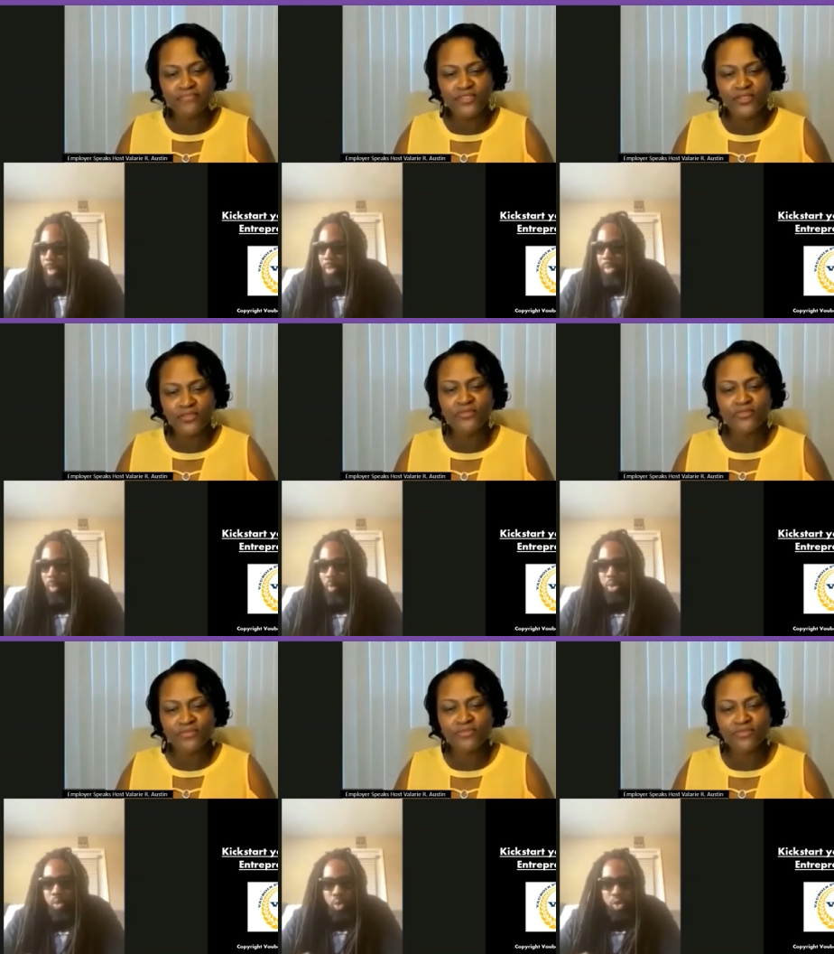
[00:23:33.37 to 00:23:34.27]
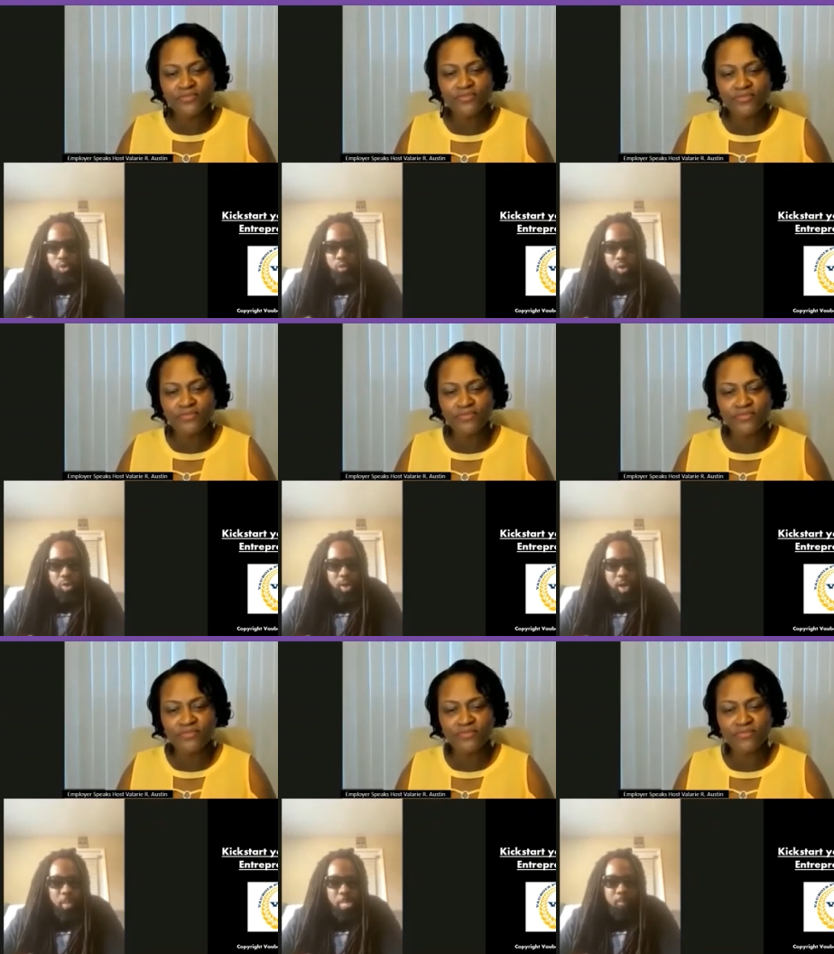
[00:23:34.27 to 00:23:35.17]
Speaker 1: you said, once once you figure it
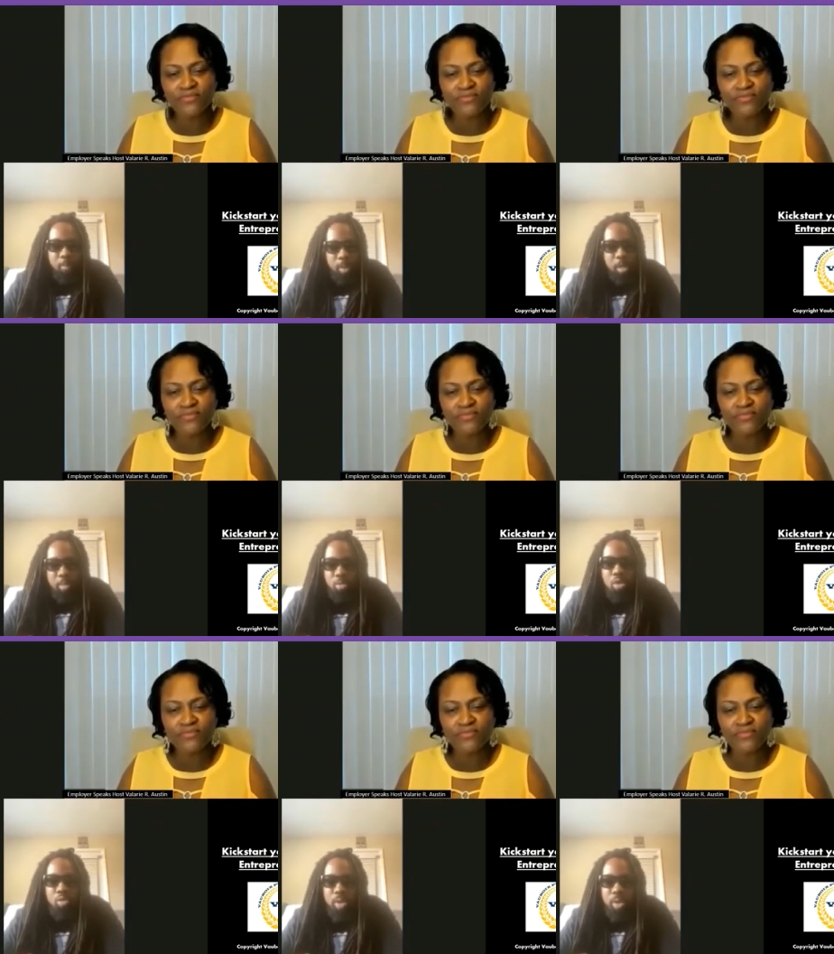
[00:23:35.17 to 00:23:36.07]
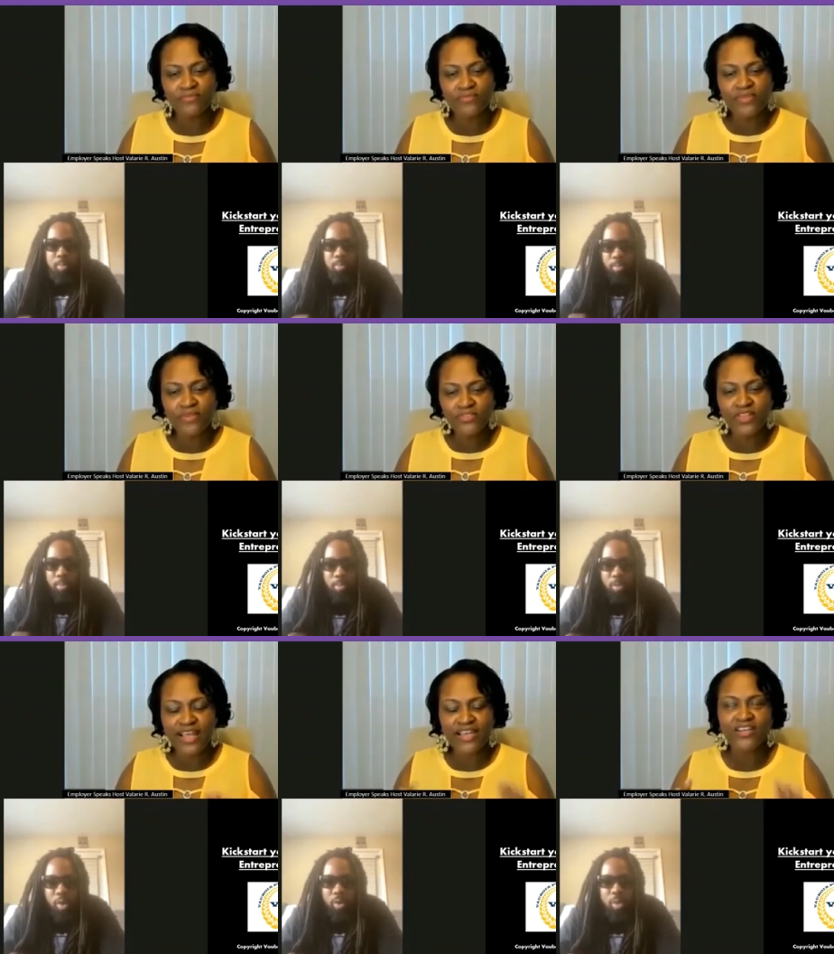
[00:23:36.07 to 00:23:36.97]
out, keep going with it. You
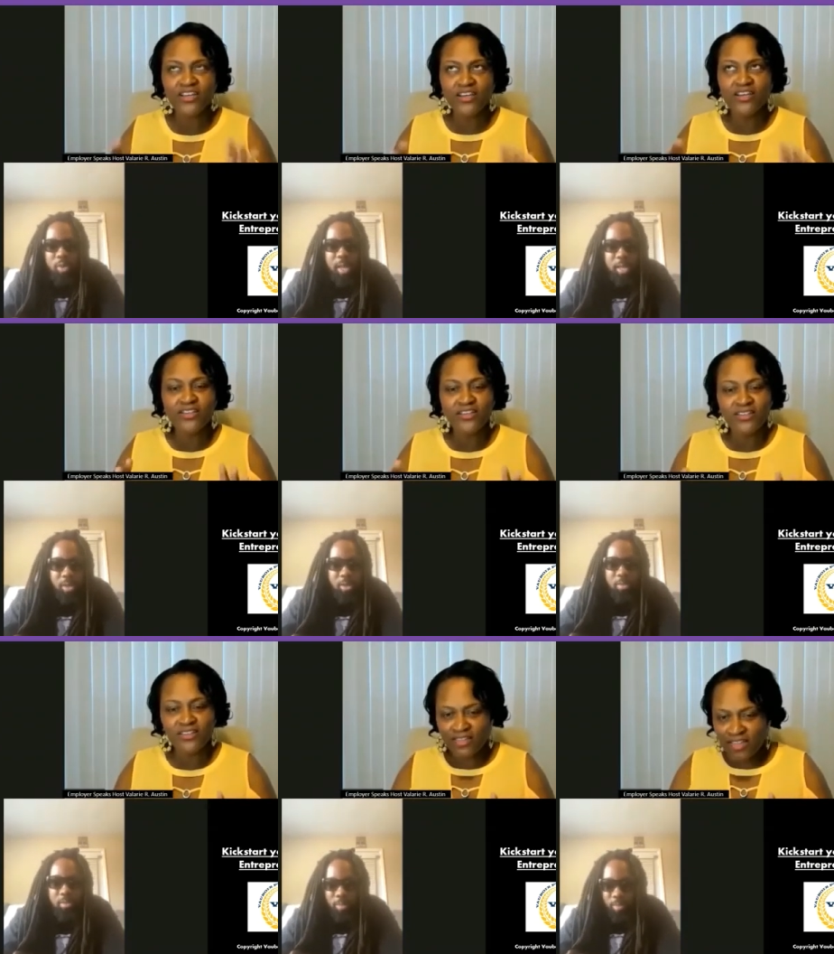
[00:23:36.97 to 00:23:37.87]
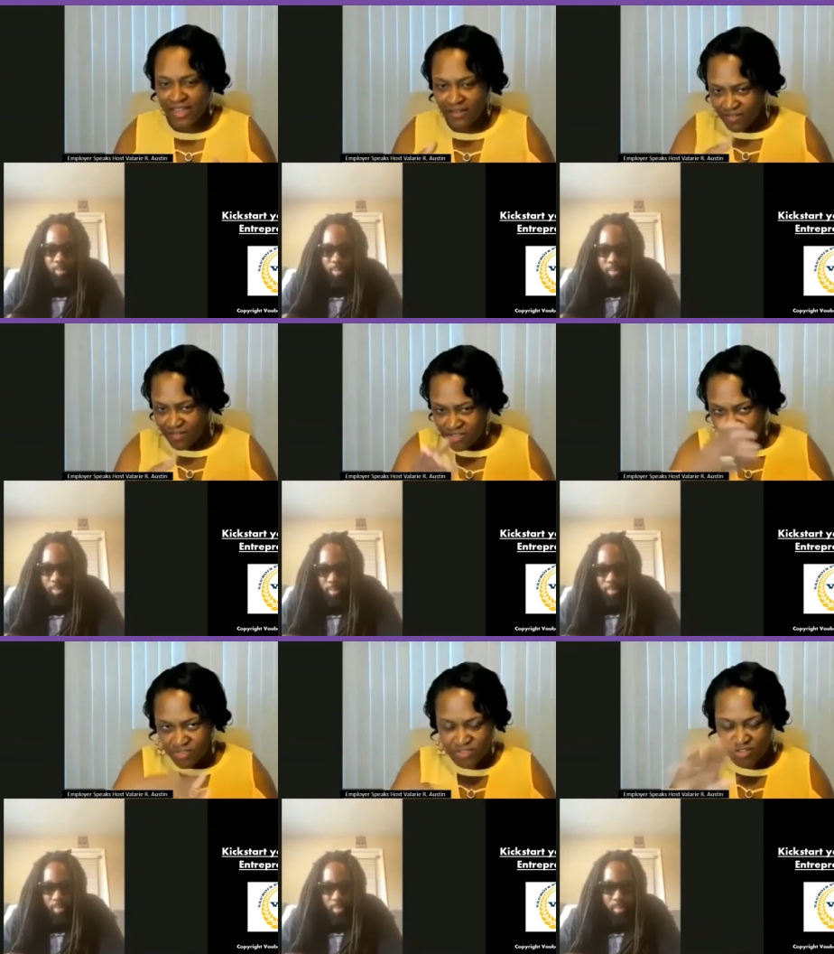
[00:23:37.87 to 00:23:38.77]
have to wait till high school.
Speaker 2: That to
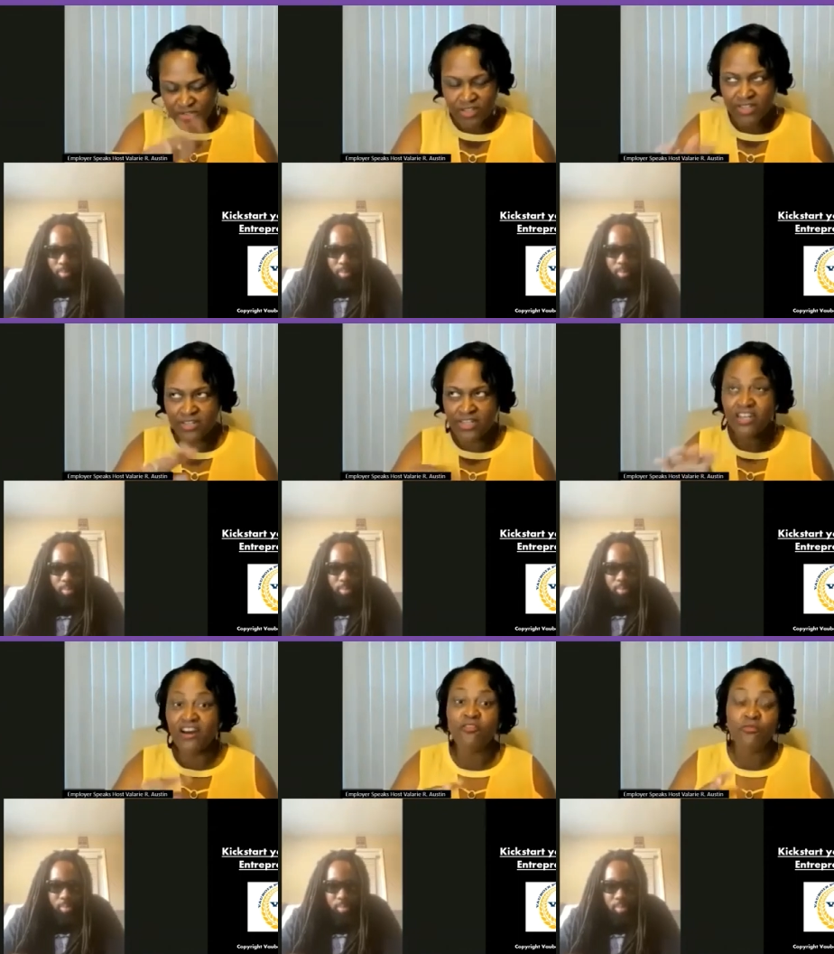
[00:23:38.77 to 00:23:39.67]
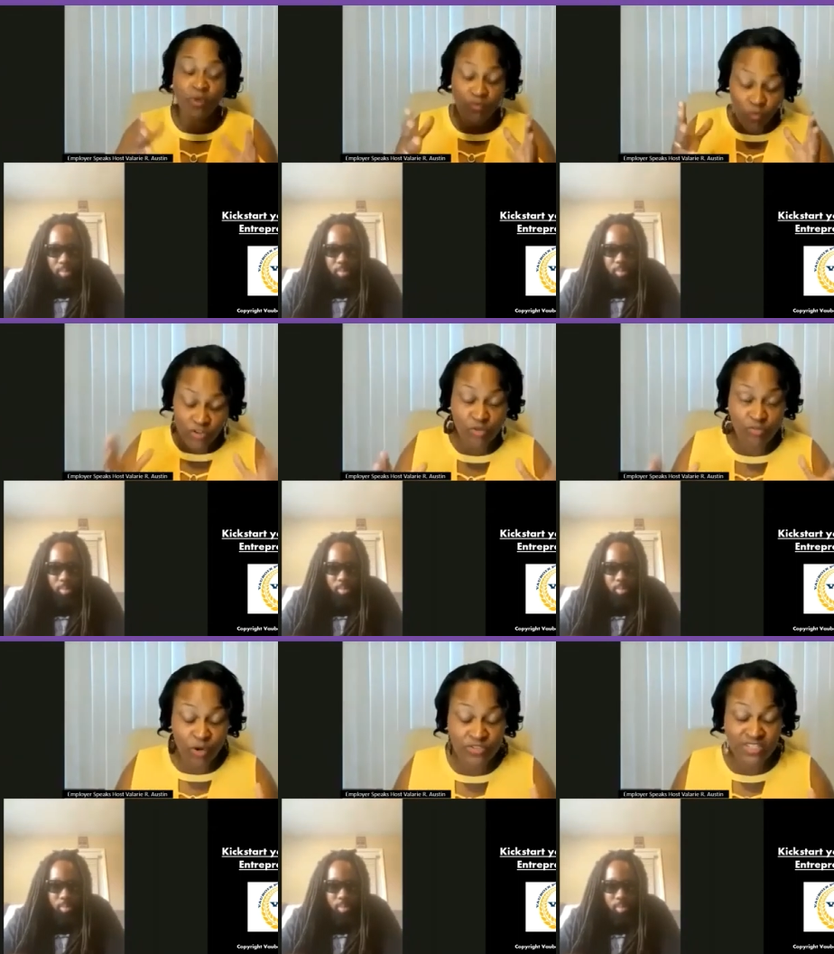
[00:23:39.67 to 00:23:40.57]
lead off of what you
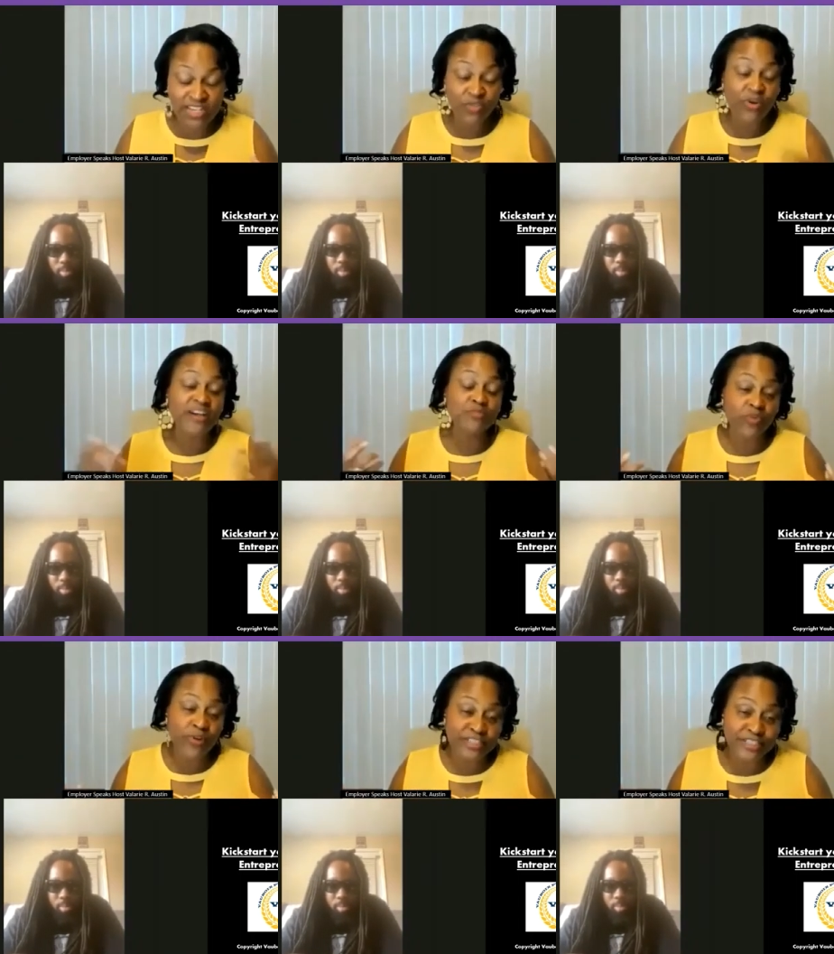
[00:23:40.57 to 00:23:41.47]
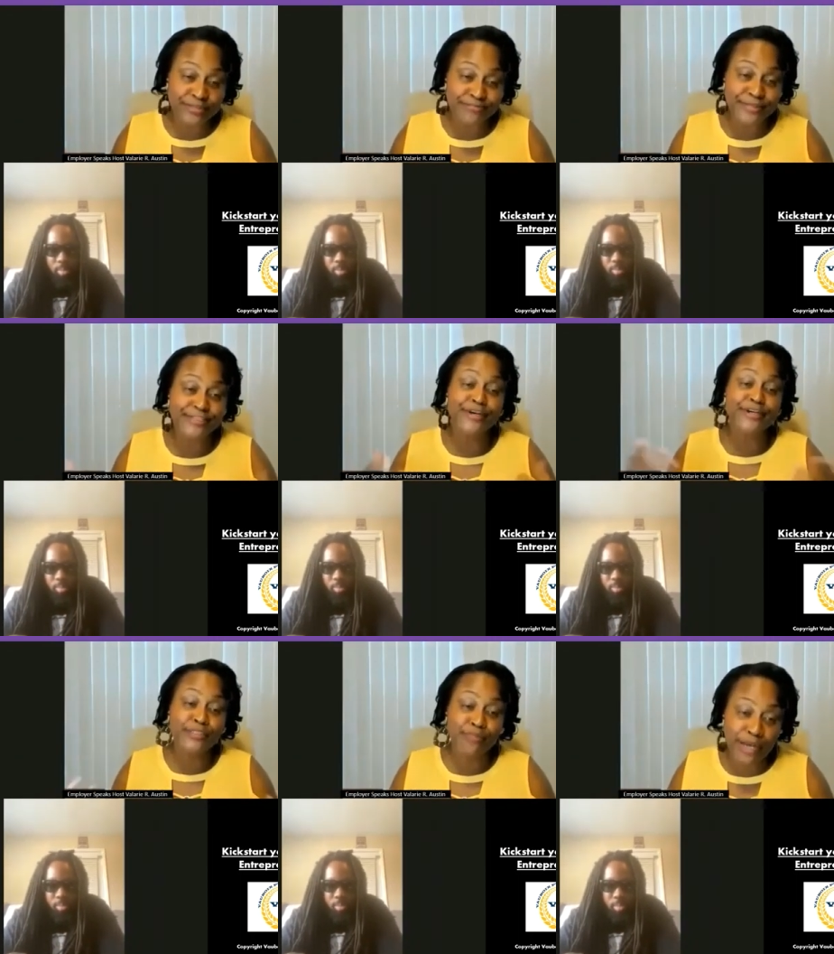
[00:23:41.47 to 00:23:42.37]
both said, career exploration as young
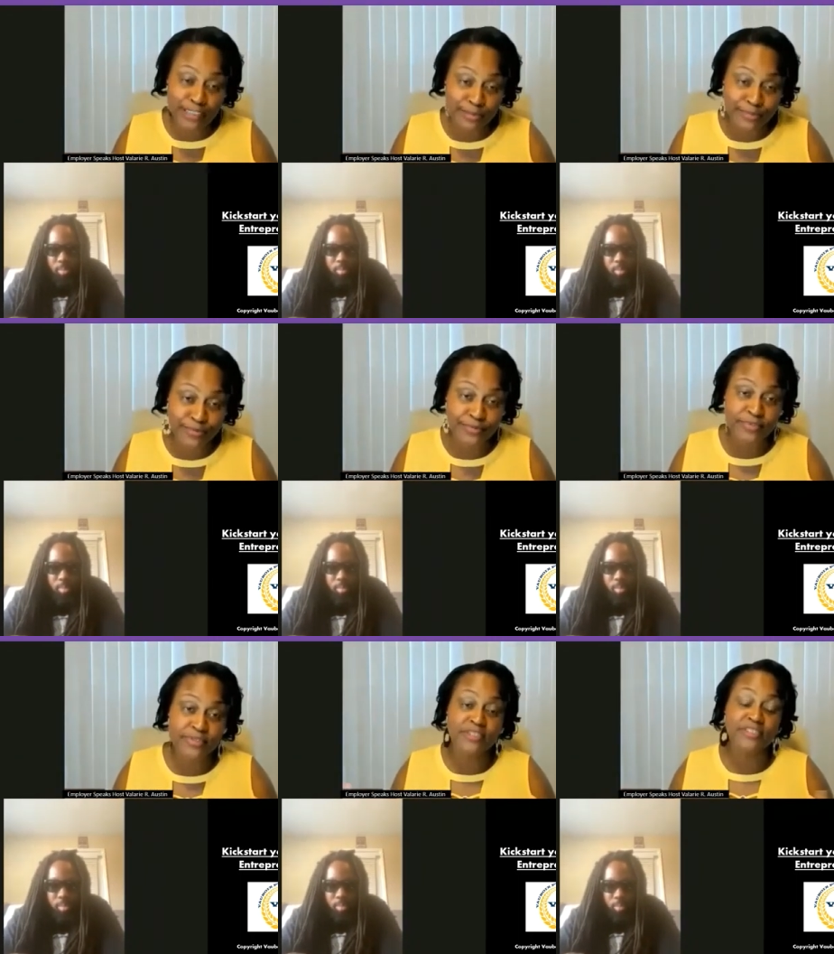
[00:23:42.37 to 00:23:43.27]
as possible is